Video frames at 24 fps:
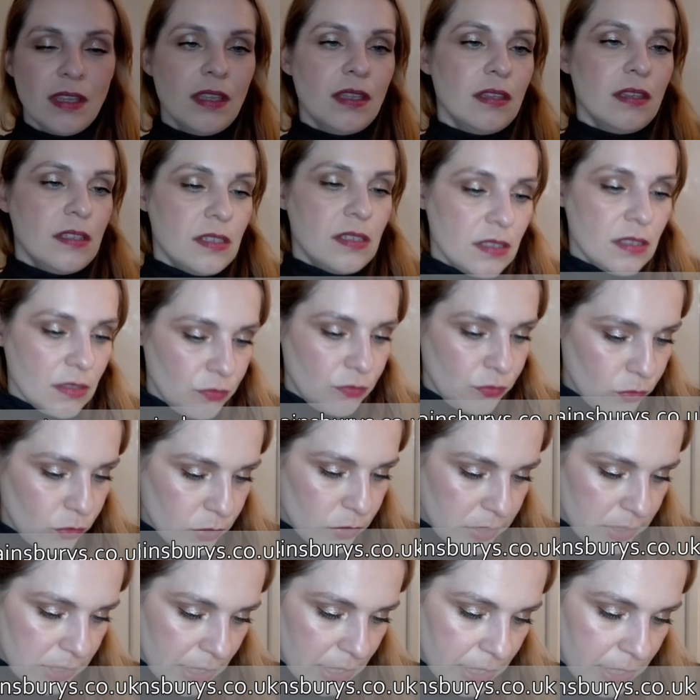This is a full
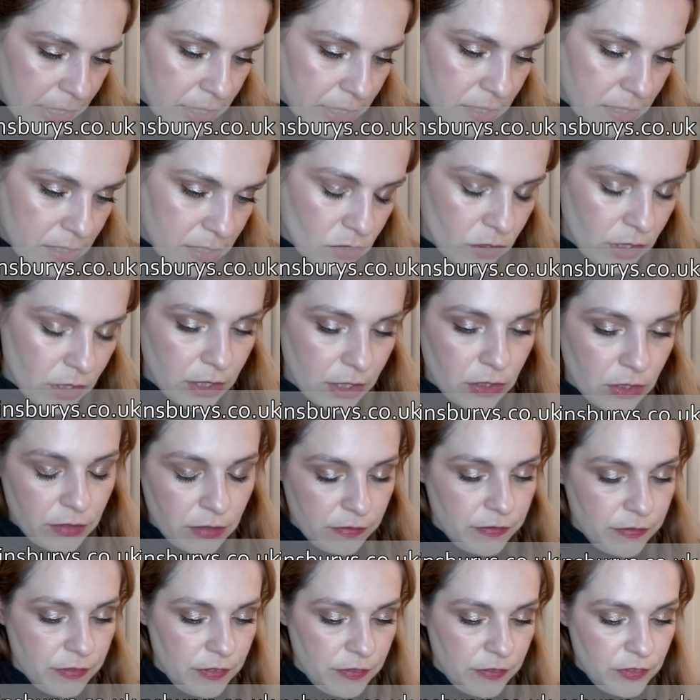size
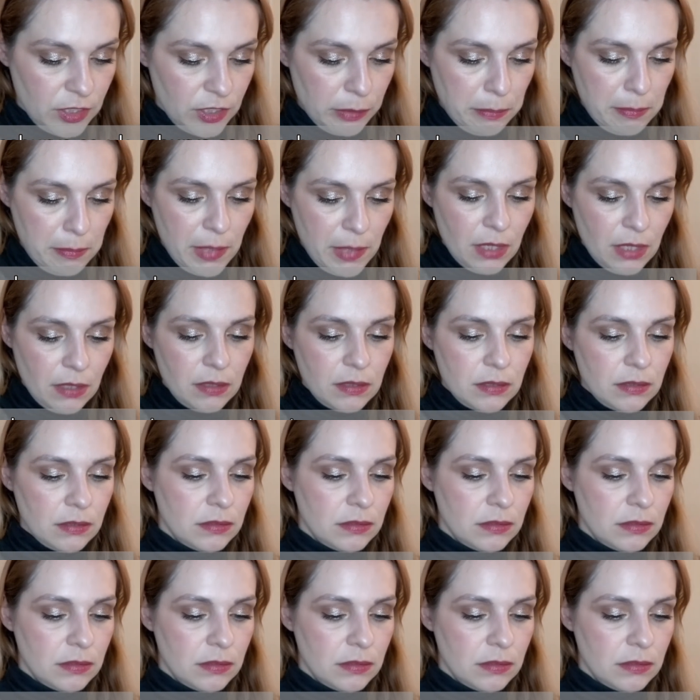250 ml.